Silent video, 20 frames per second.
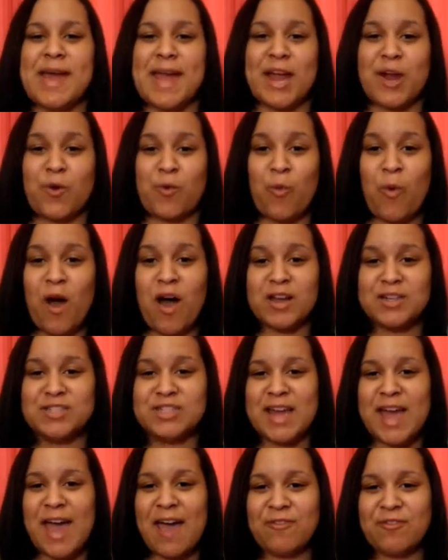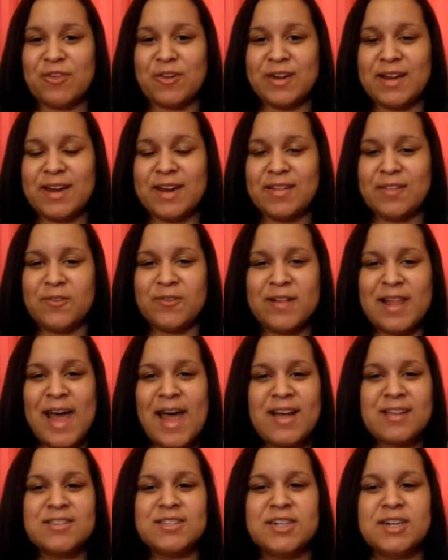hair washed after getting the
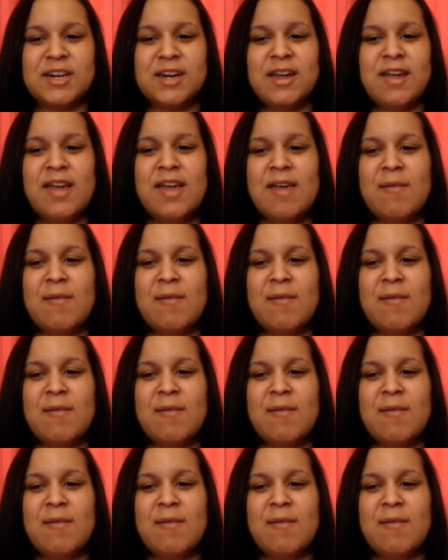relaxer,